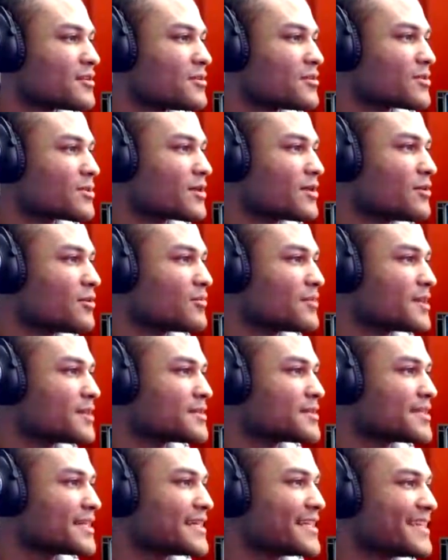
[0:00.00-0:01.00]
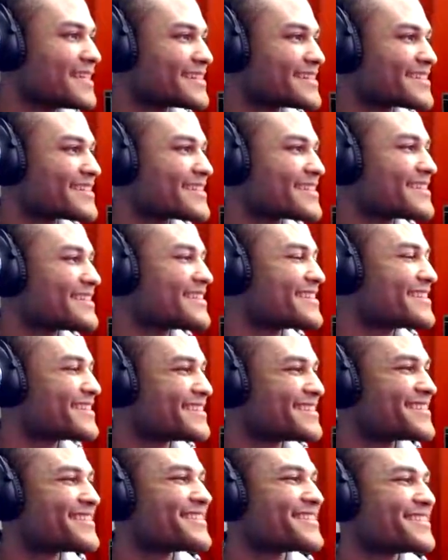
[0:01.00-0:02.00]
And there you go, we did
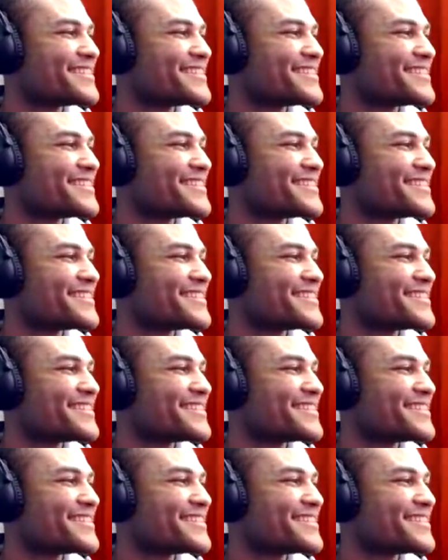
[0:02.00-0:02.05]
it!